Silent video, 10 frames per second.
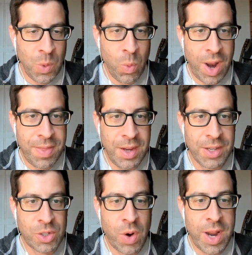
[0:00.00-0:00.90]
What I think
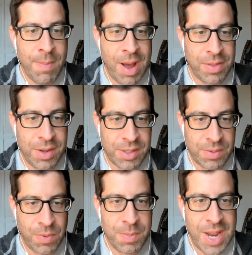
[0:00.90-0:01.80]
is great about this
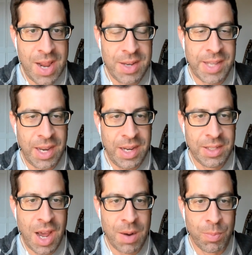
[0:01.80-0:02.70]
from Dan is that he's
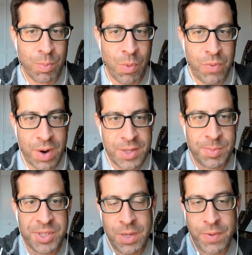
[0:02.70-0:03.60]
got a very
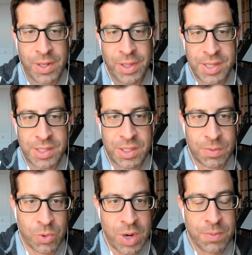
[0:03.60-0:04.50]
specific lists
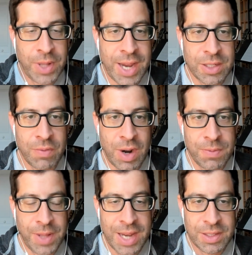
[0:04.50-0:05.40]
of green flags and red
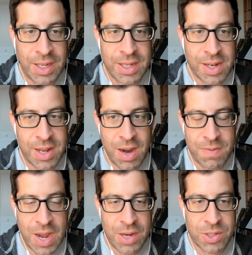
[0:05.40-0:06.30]
flags that he's identified.